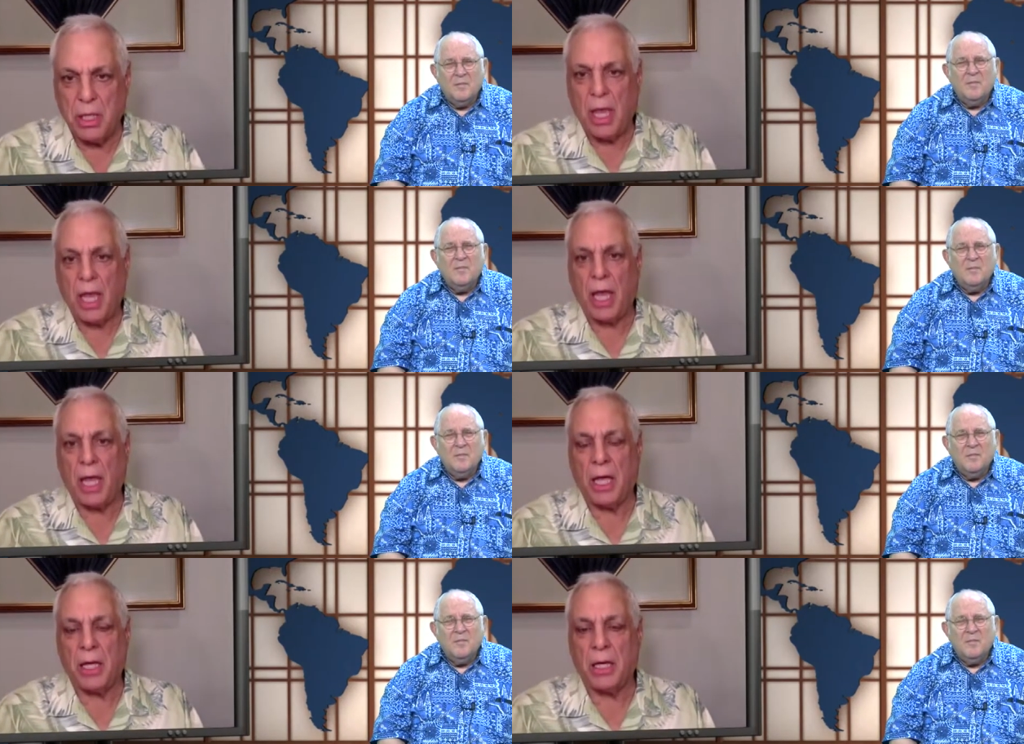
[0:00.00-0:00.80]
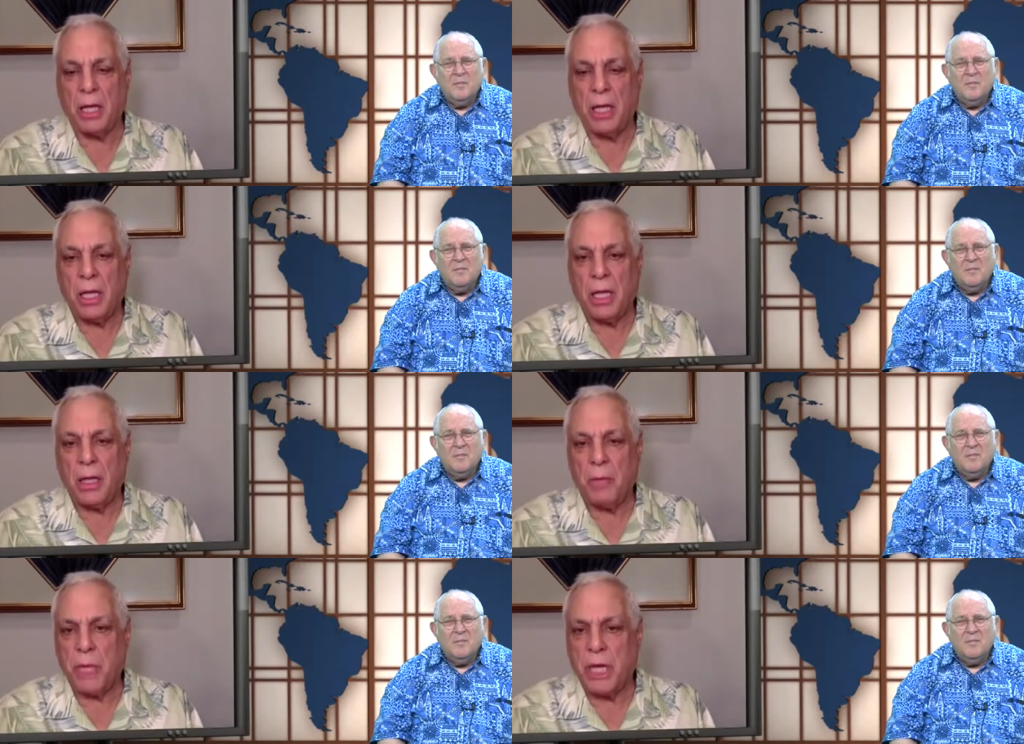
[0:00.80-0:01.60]
Speaker 1: And
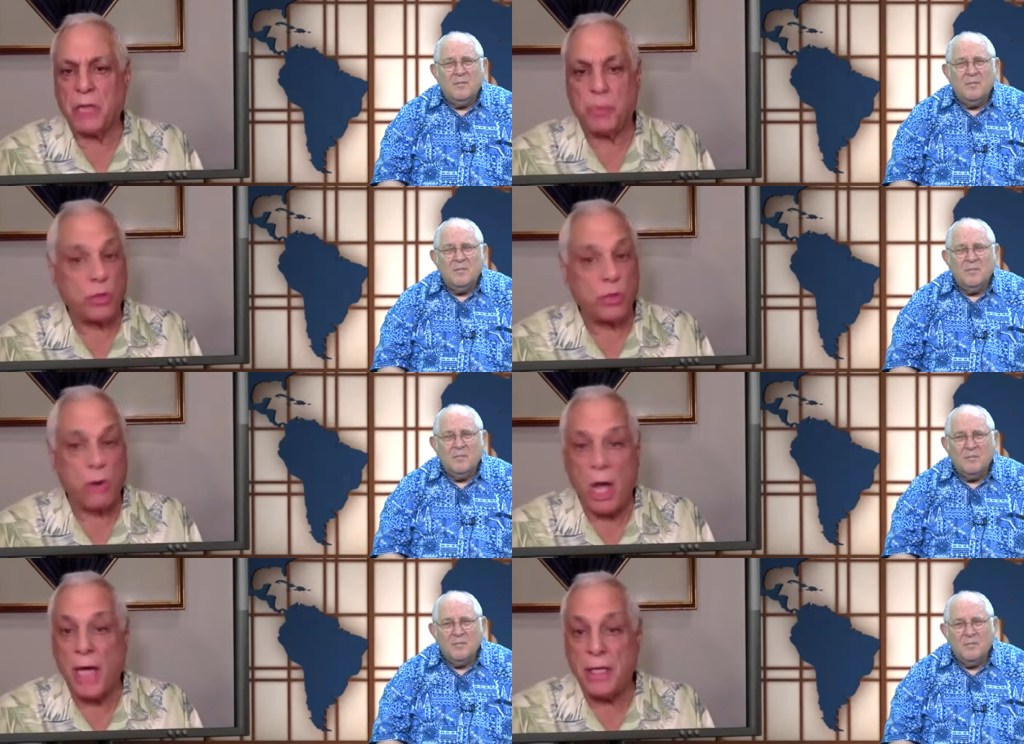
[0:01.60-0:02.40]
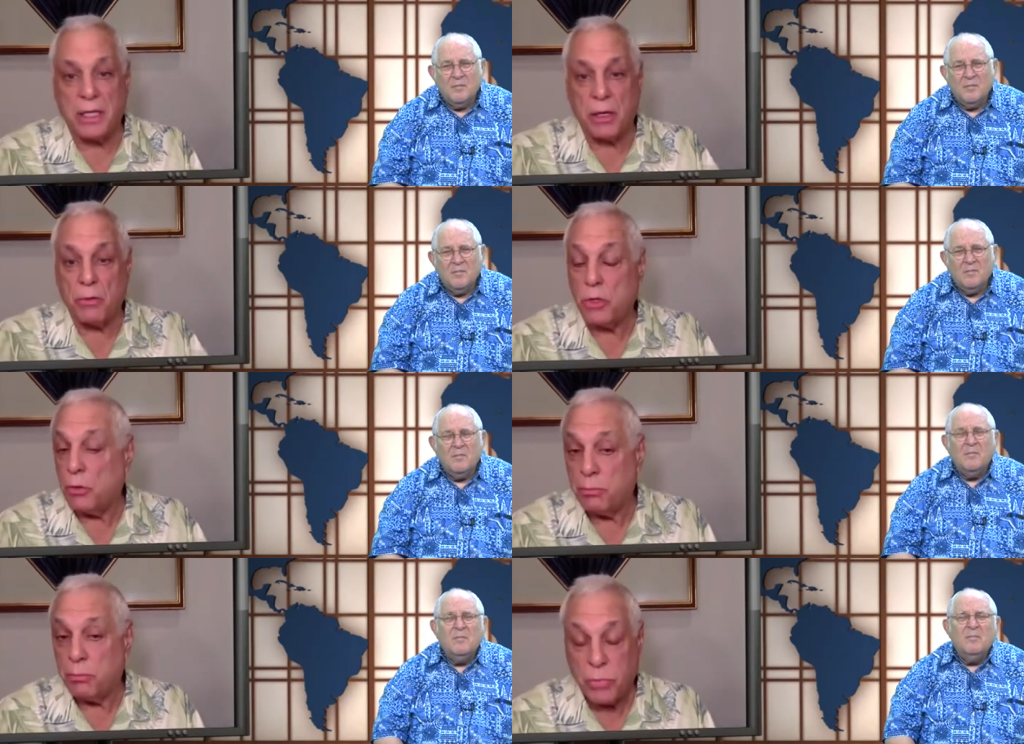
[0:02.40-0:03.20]
because we're trying to, you
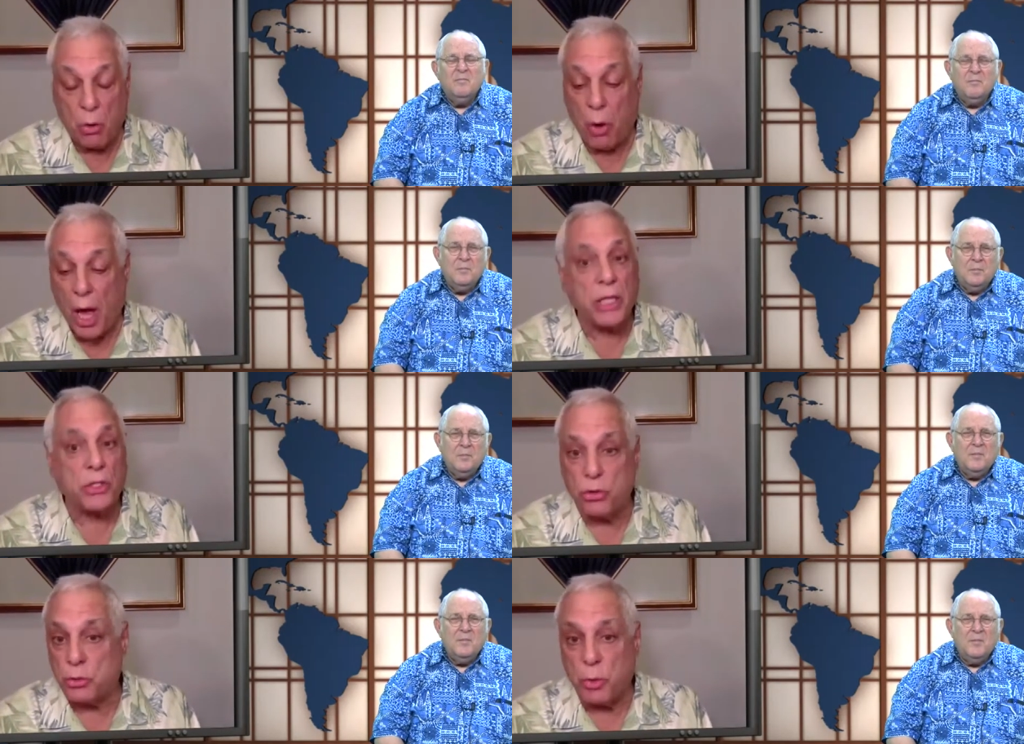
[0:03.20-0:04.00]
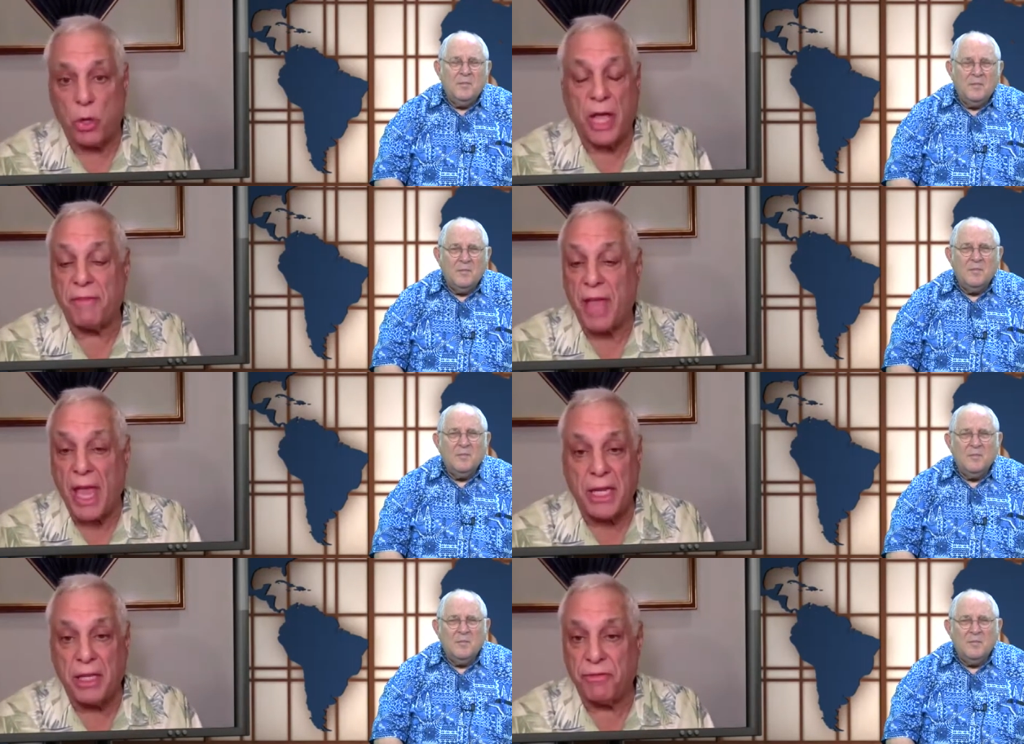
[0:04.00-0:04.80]
know, Hawaii is too small to have
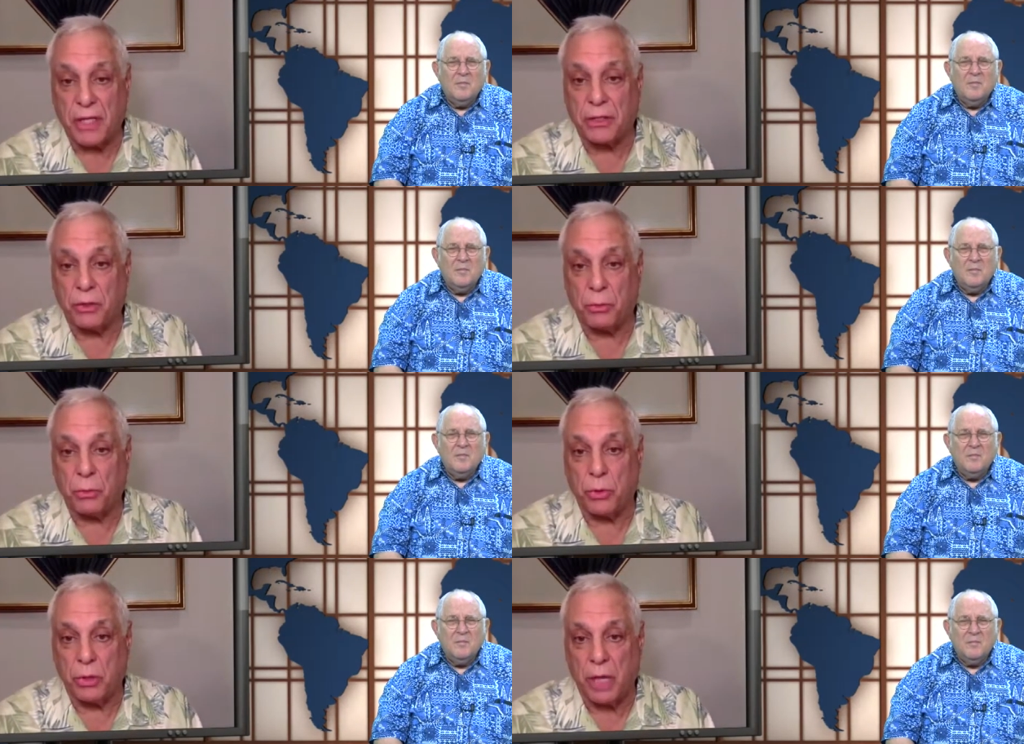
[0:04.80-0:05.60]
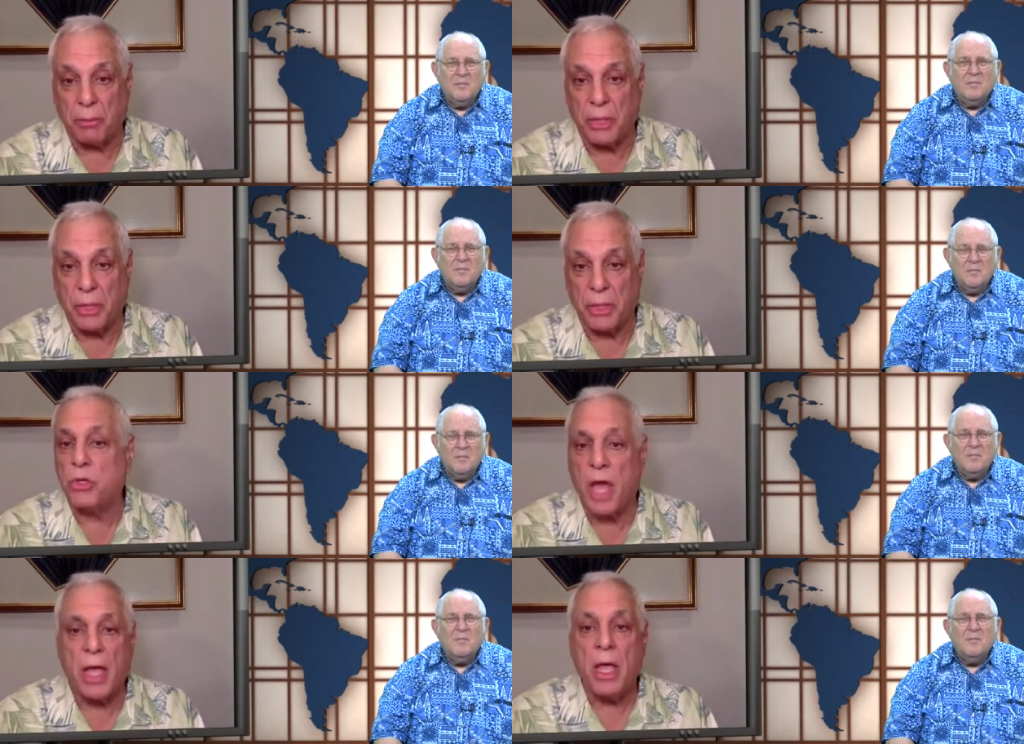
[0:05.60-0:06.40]
any effect on the world climate. It will
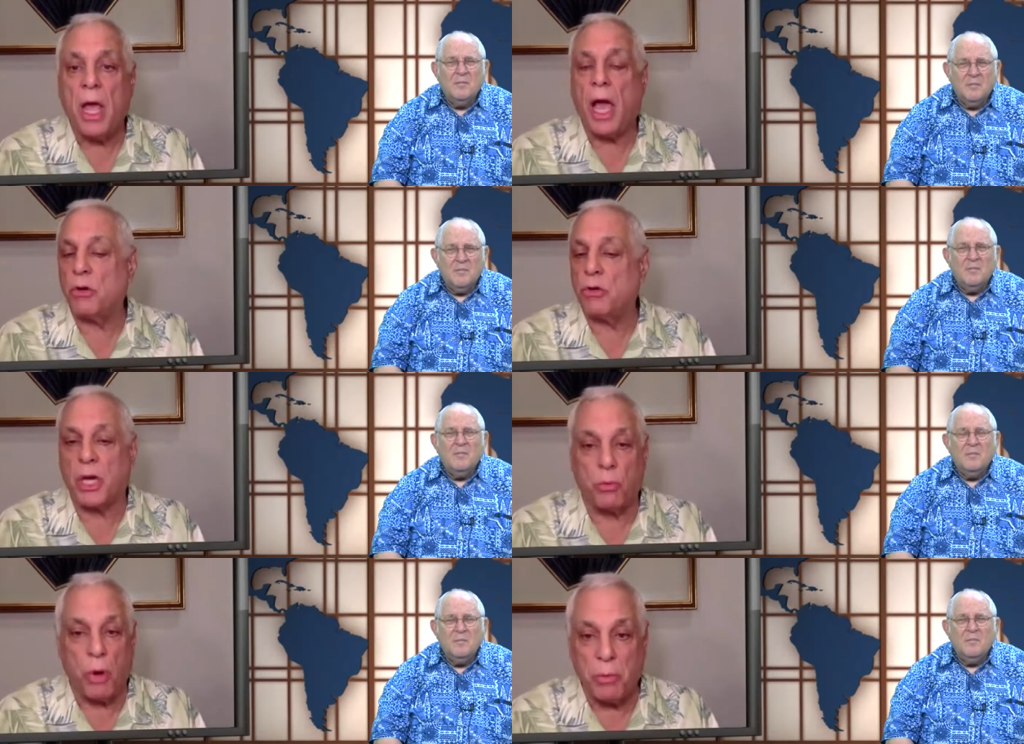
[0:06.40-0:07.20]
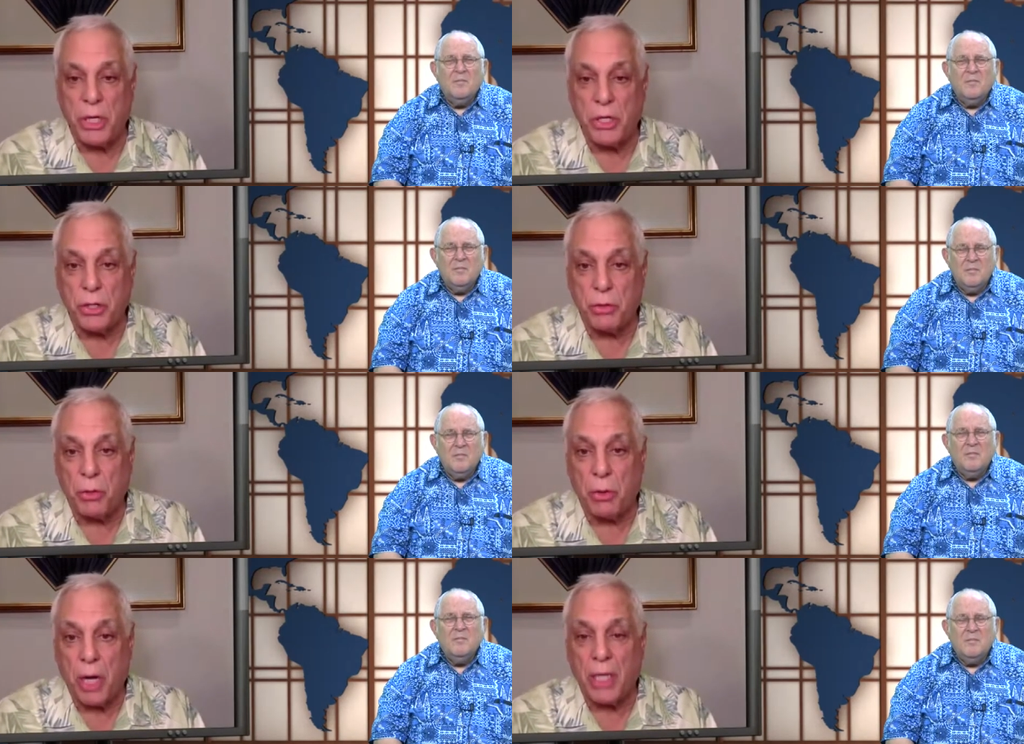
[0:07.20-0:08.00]
not, I don't care what we do in
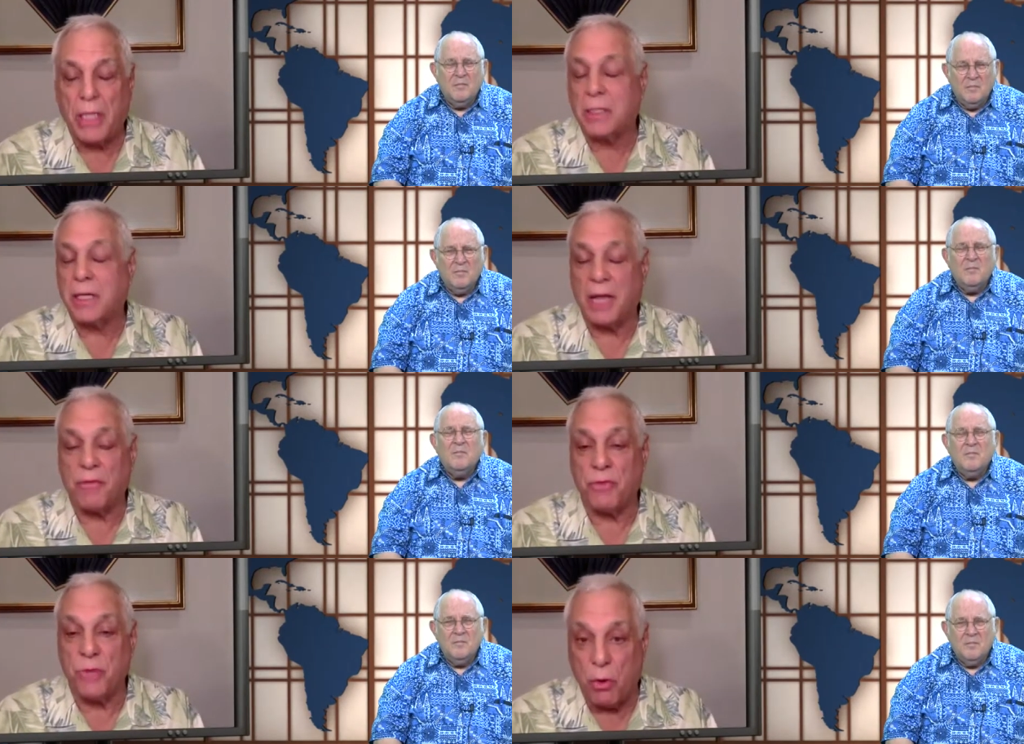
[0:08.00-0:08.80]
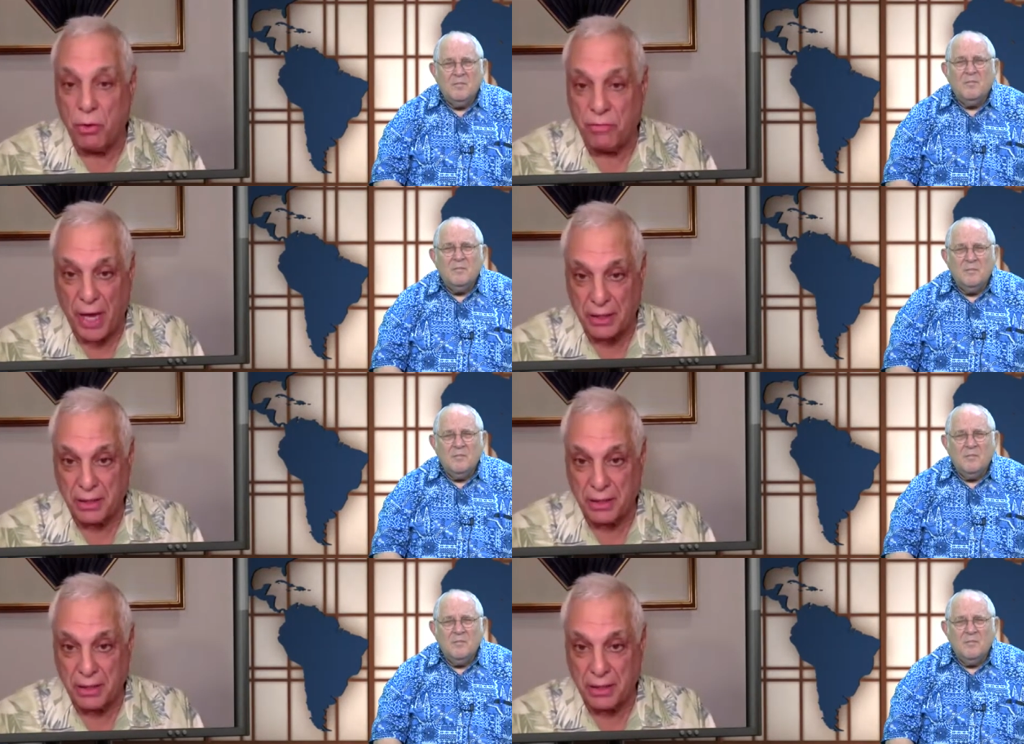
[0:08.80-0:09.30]
Hawaii, it's going to have no effect.